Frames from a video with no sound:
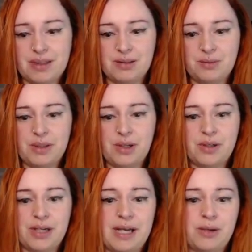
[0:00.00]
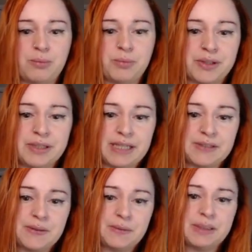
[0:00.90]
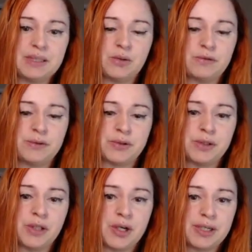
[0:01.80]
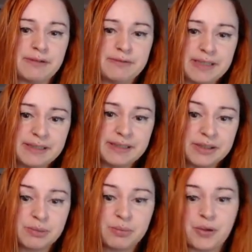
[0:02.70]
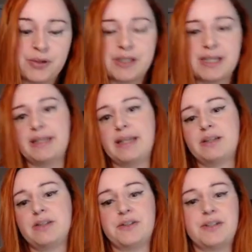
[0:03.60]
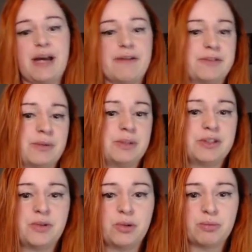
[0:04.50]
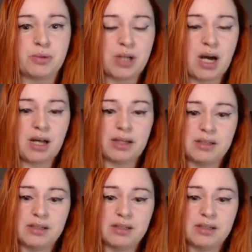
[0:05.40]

We are ahead on board. Next turn we can go for Gluck if they clear the board. And then the turn after we just go Brukan.